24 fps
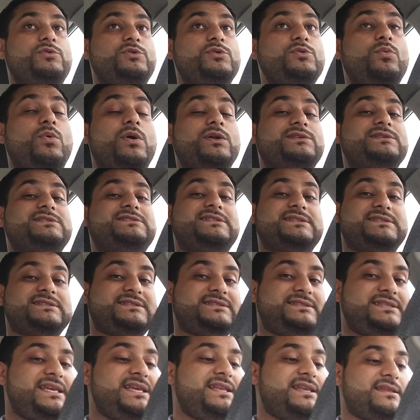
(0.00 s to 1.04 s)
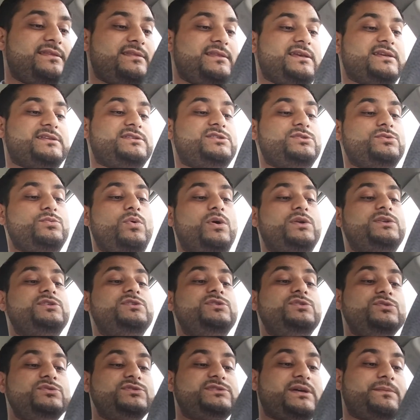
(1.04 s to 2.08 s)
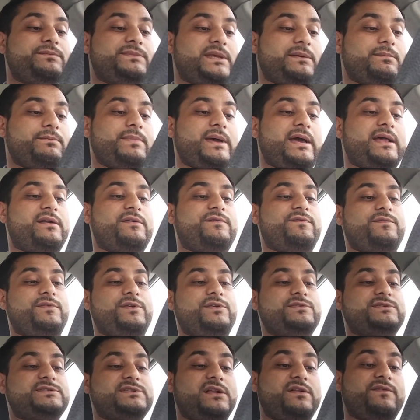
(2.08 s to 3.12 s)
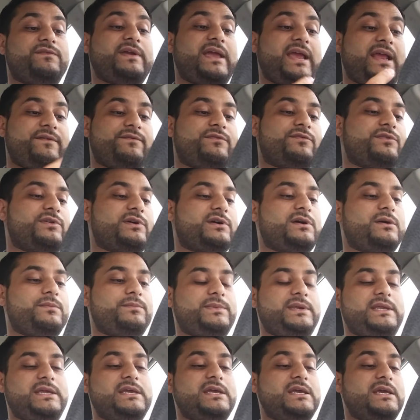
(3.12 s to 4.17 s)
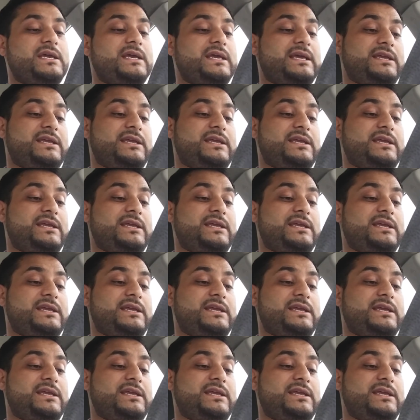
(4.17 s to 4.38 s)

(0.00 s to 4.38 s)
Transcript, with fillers: you want to succeed in this you want to do something better for yourself and for the company